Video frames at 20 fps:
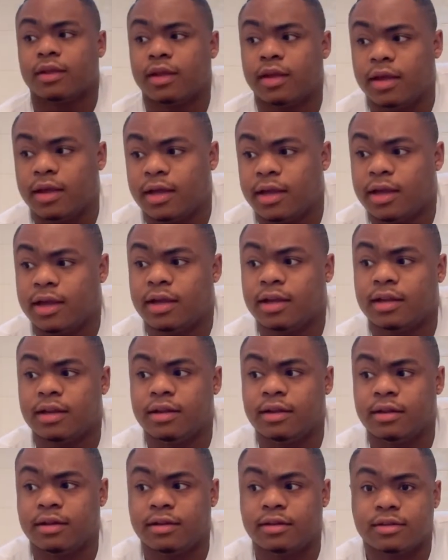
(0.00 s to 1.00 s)

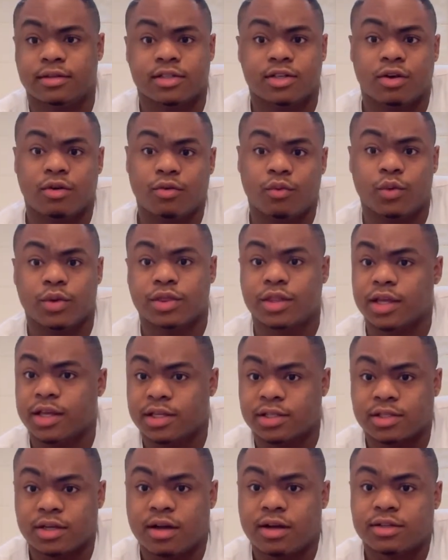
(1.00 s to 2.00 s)
And So with the
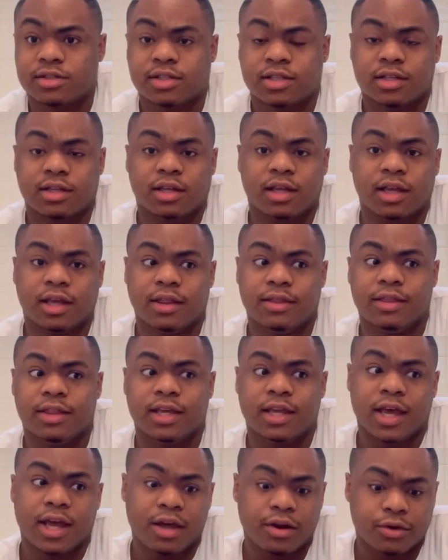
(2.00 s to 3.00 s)
exhaust and the
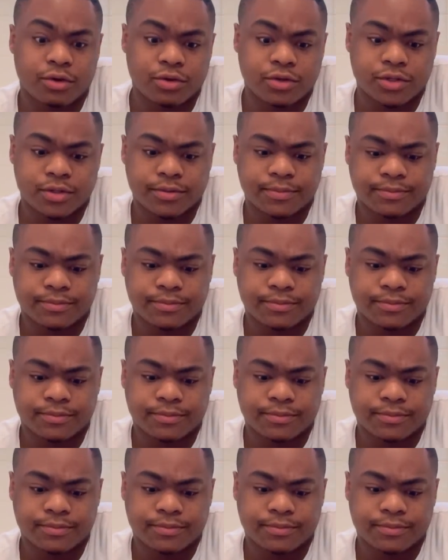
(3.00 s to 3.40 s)
headers,